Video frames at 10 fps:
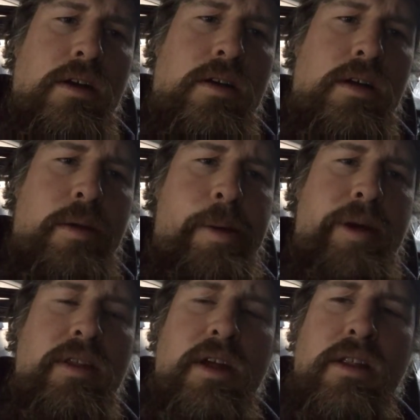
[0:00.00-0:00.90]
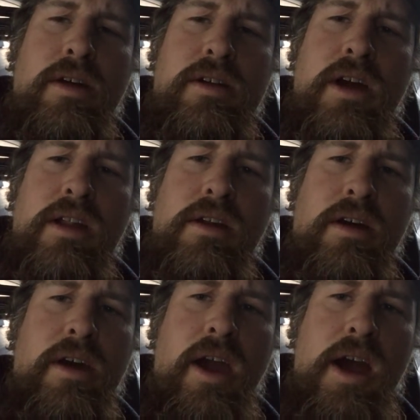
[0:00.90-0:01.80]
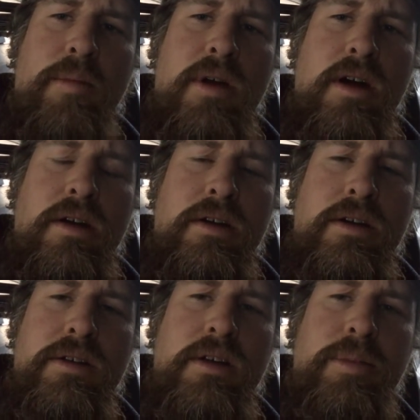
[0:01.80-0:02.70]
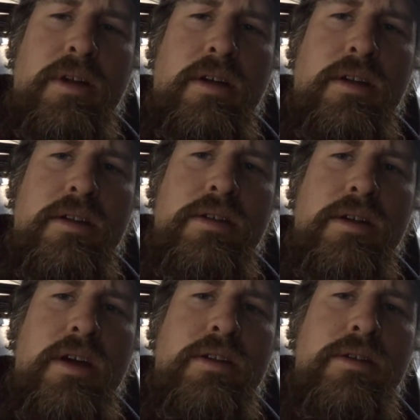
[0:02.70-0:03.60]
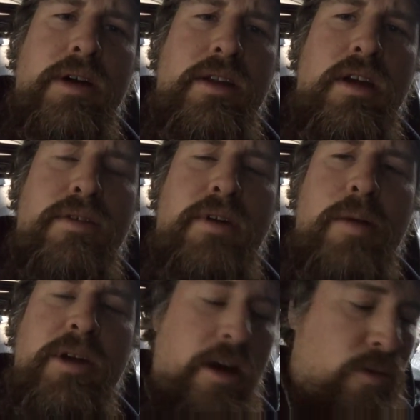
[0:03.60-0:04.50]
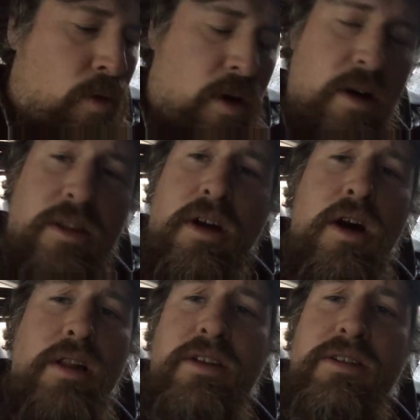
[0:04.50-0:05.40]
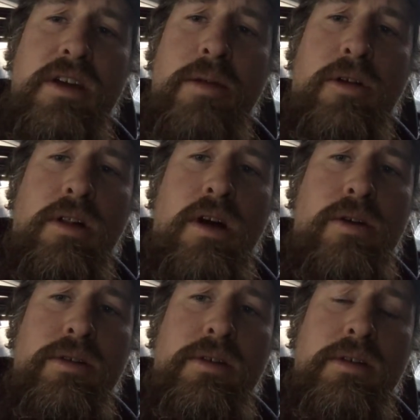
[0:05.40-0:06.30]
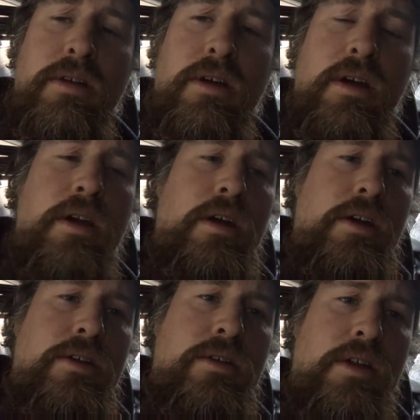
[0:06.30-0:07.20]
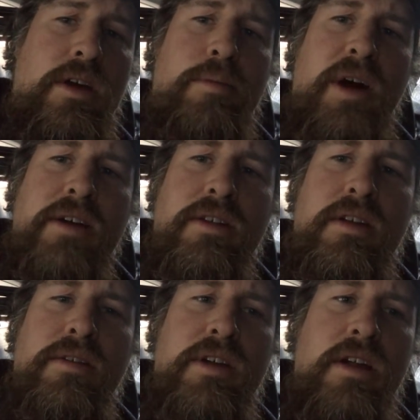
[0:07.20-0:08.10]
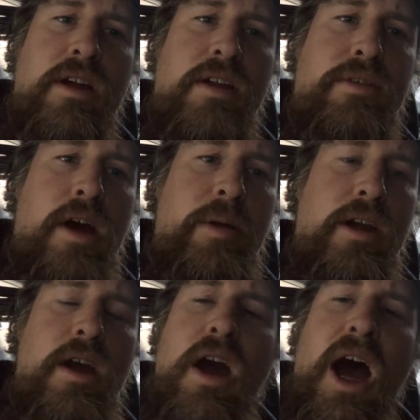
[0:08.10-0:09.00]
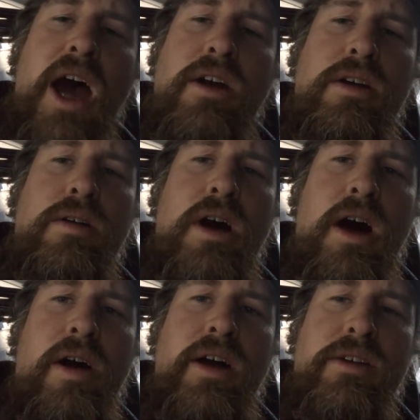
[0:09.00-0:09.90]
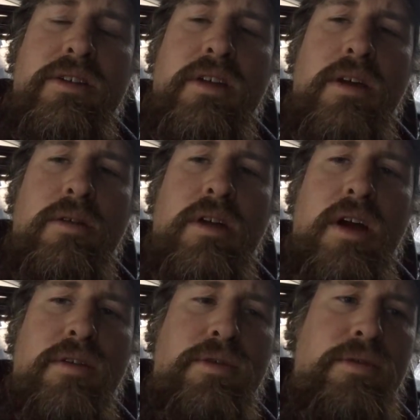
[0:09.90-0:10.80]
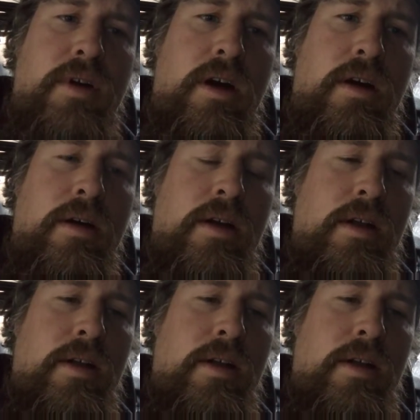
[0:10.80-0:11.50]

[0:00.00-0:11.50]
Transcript: or maybe they looked at a camera or something to uh, to identify me i wore all the same clothes so they could positively identify me. I don't know how else they would have uh,